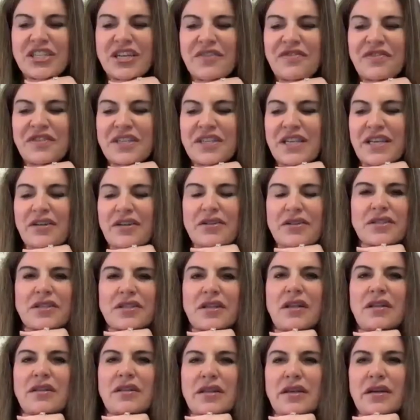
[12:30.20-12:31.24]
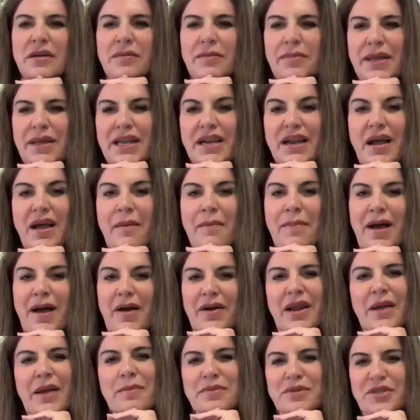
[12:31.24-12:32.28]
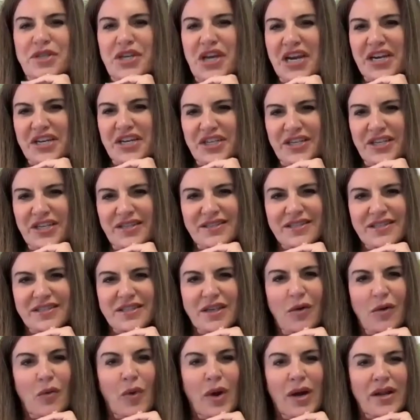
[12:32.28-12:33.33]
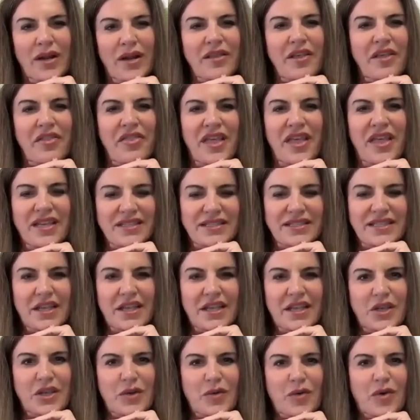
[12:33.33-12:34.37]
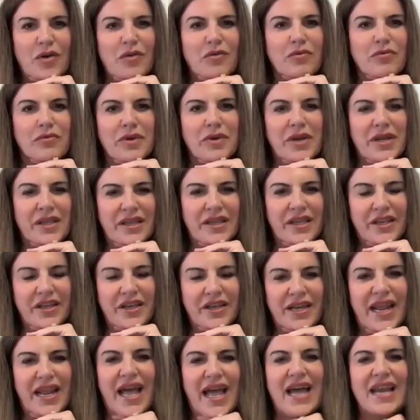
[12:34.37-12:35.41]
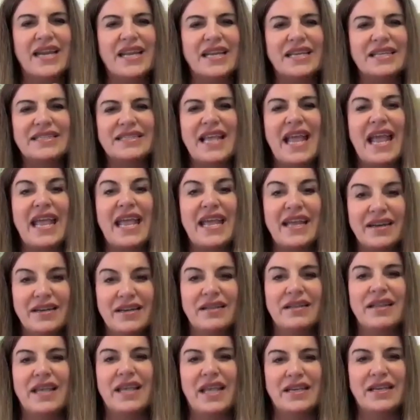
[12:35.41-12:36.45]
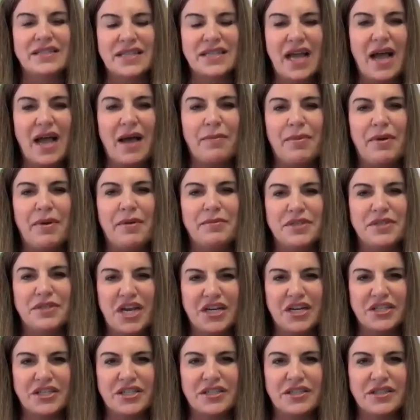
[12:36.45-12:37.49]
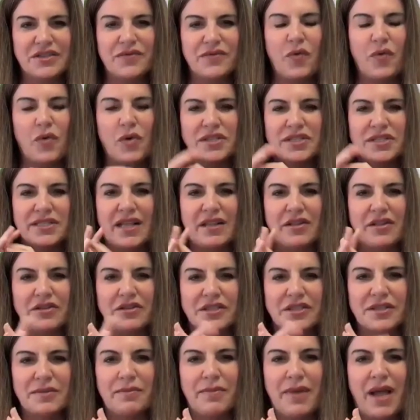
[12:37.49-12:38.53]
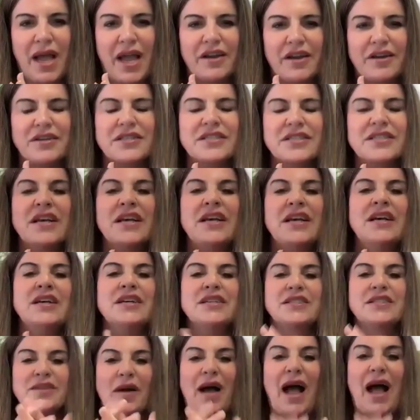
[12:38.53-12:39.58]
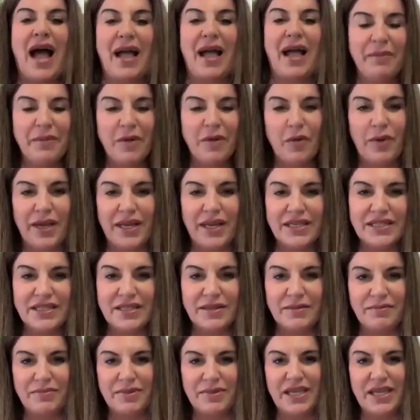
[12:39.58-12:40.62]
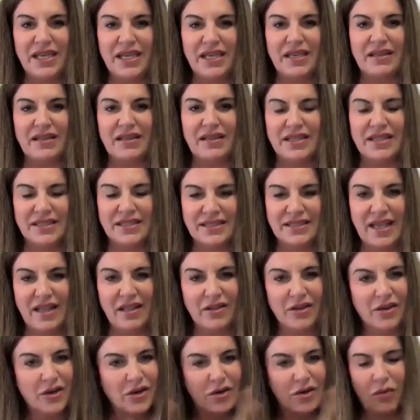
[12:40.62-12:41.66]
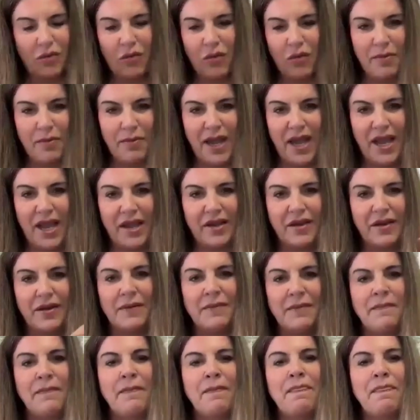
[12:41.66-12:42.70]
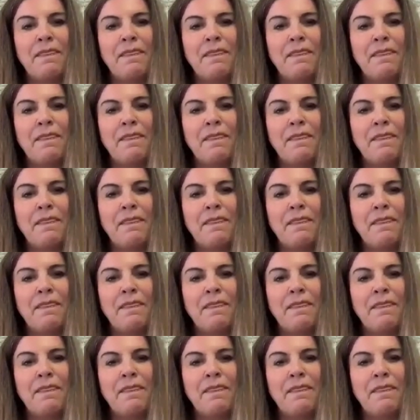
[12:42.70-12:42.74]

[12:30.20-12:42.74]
shift gears a little bit about objections. So, one of the things that you are really good at is handling top objections for sellers and buyers. So, I'm going to be the seller or buyer.